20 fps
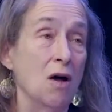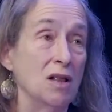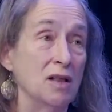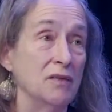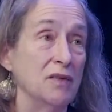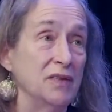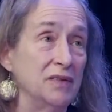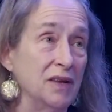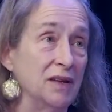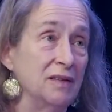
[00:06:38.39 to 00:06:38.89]

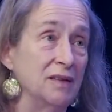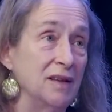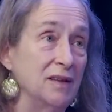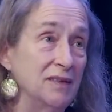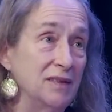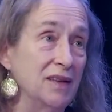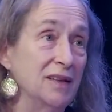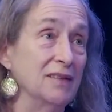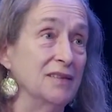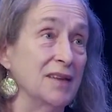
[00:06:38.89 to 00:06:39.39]
All of a sudden
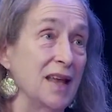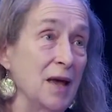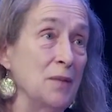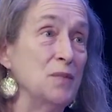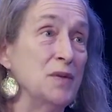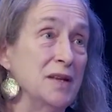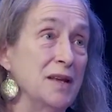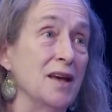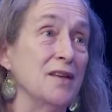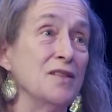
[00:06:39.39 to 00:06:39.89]
these things
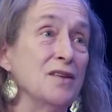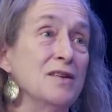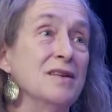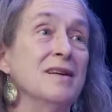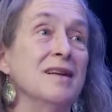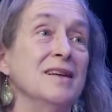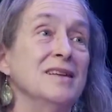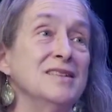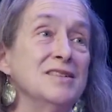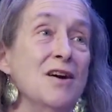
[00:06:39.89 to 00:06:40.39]
came together
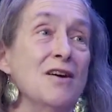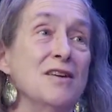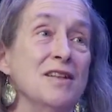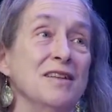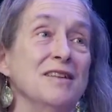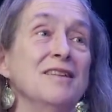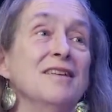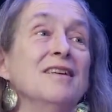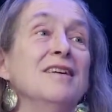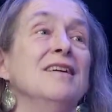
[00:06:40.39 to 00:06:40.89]
and I
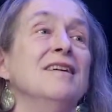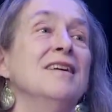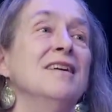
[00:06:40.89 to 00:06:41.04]
started